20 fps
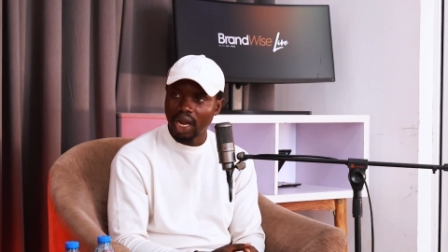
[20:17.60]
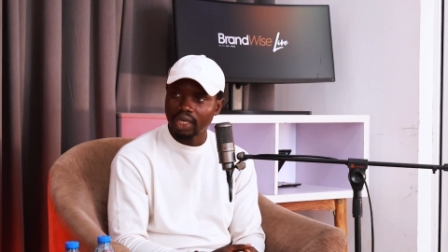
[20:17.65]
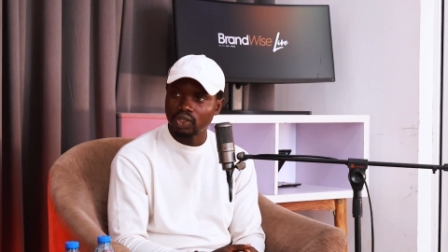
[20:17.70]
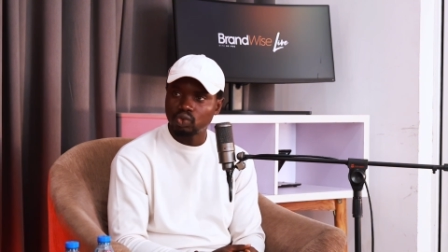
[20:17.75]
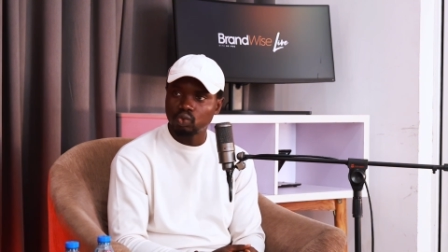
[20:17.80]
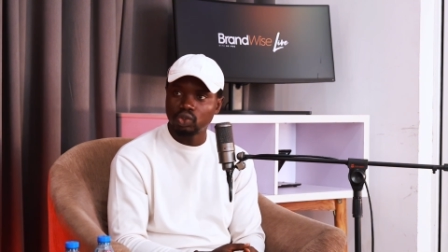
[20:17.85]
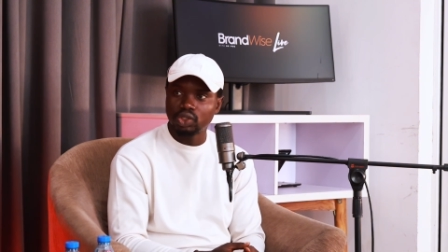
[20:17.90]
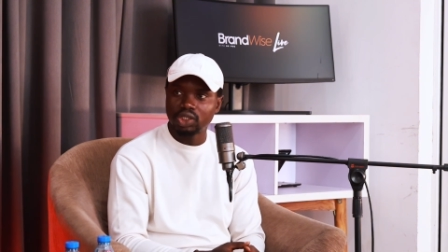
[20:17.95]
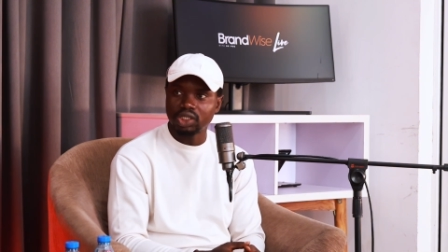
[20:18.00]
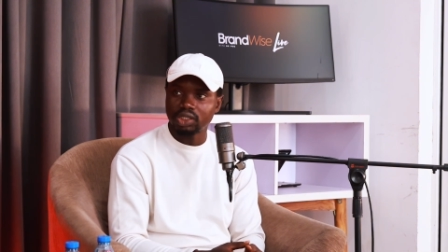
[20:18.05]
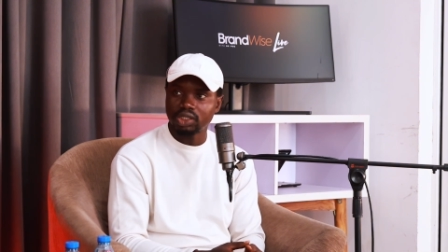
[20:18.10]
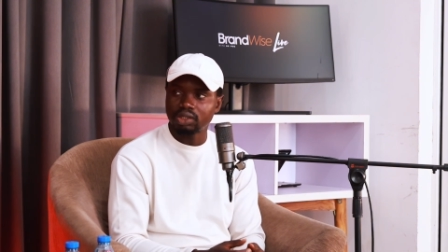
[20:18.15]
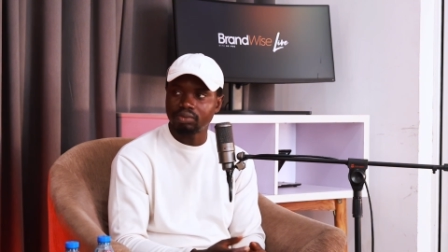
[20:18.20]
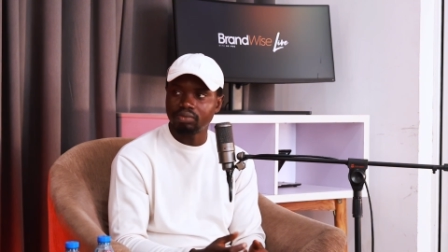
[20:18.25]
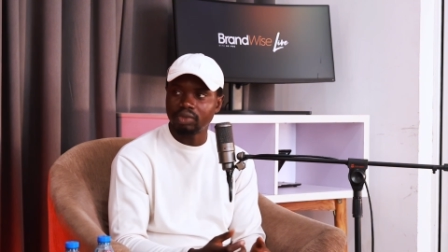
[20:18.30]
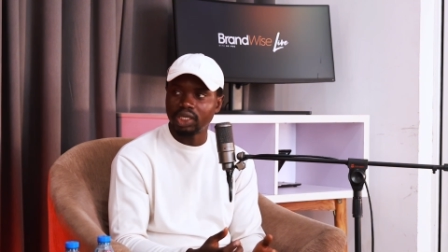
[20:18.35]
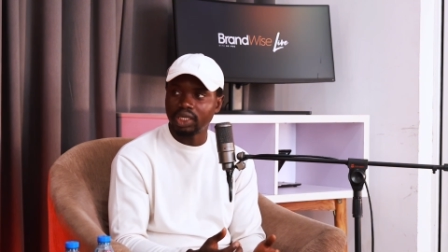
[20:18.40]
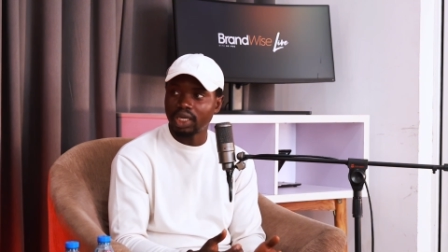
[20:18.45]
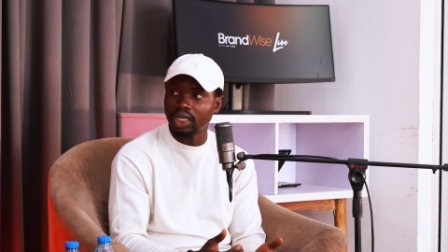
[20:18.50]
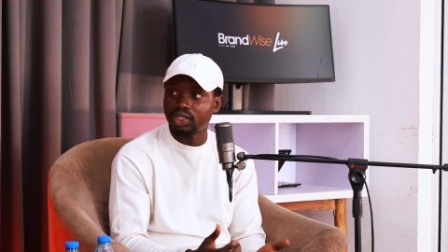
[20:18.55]
right? Which
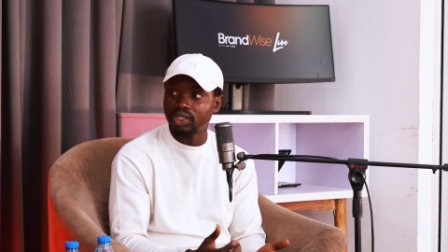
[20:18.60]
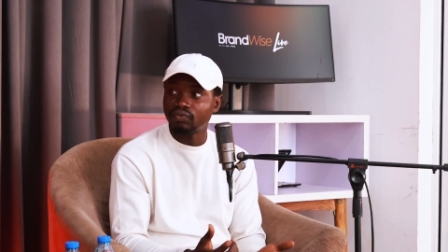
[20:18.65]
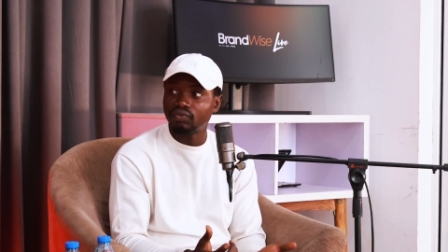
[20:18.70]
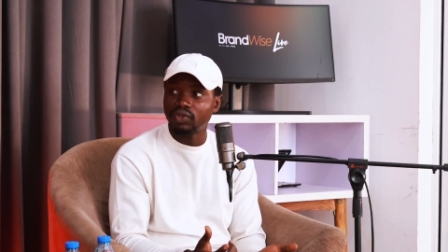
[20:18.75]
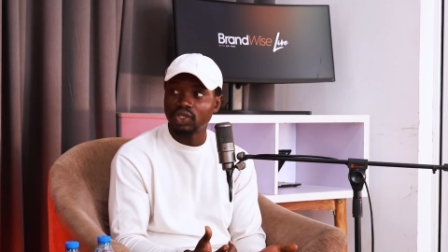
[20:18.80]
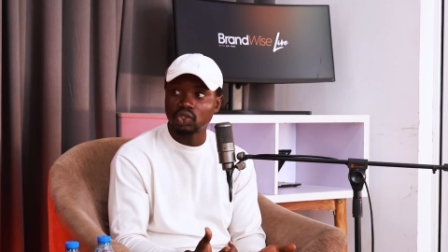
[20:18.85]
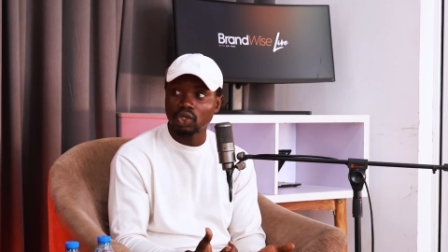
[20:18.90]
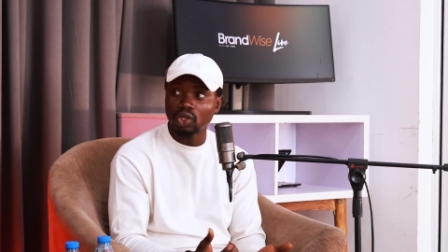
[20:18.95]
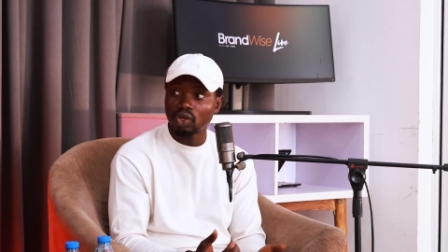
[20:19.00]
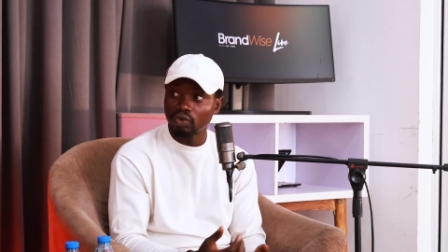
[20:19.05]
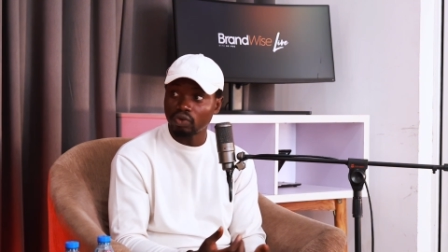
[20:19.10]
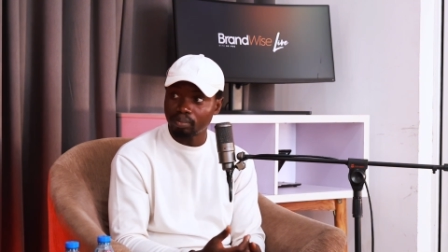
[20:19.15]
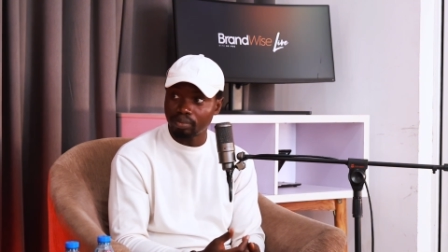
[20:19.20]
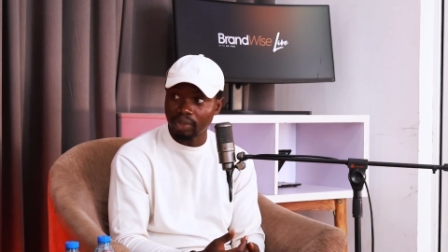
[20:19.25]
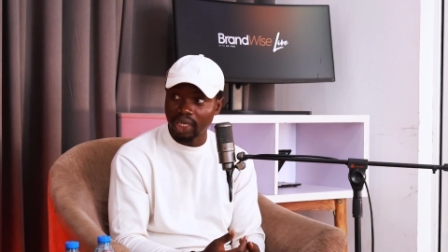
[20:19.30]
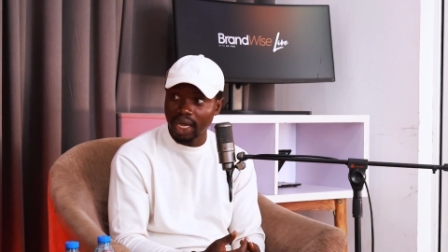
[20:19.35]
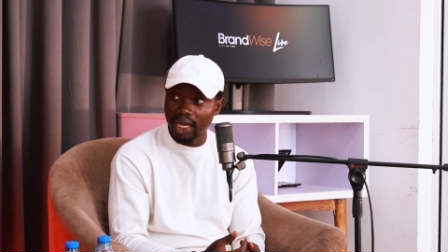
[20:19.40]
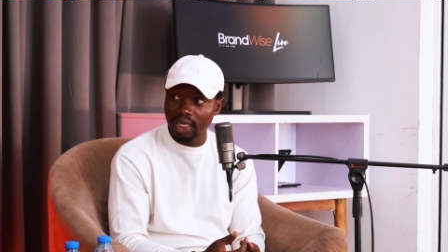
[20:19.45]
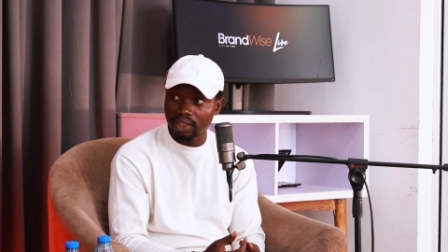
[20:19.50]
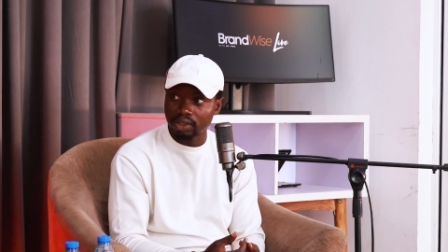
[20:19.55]
is me getting featured on
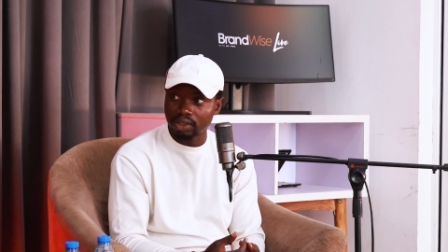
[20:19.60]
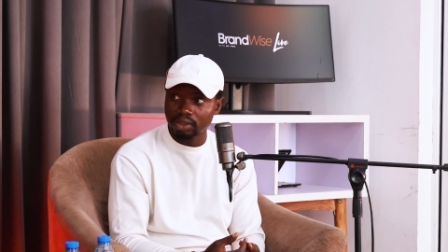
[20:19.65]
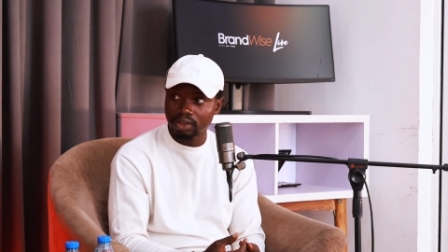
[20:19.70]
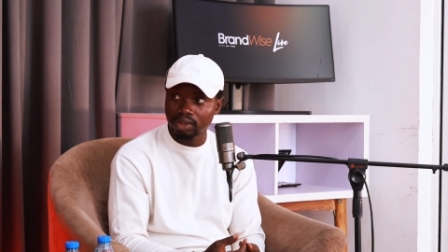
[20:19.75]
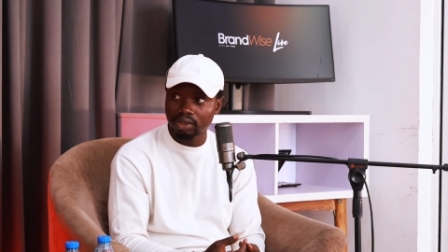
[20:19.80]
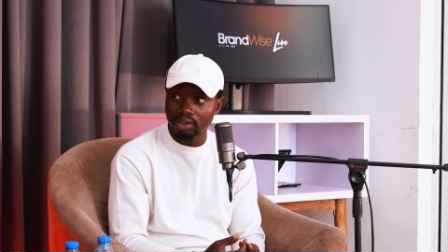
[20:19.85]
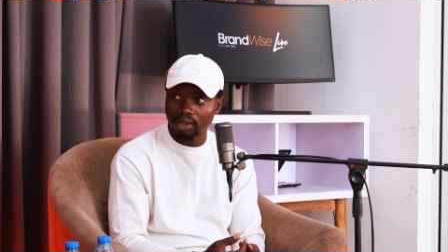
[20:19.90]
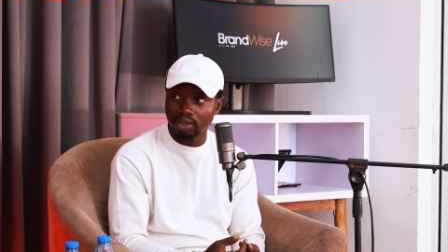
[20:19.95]
Behance,